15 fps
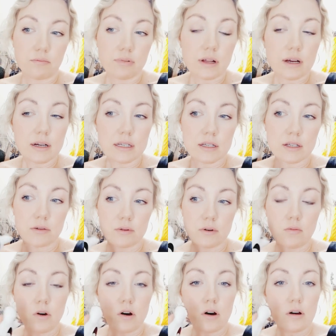plugged into
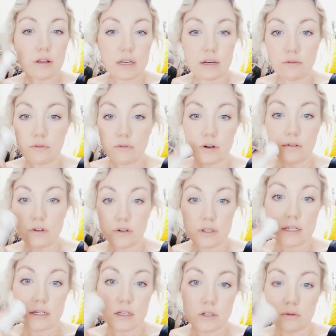a wall and in front of your
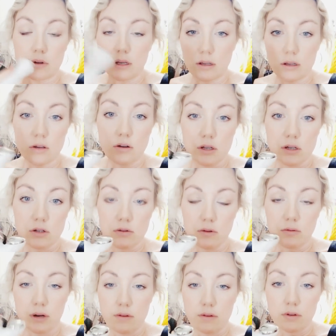sink doing it. You can do
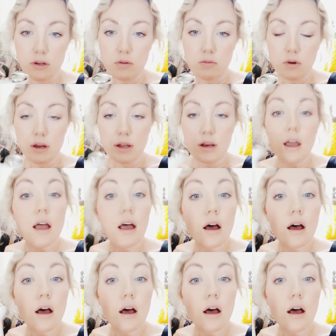it wherever you want.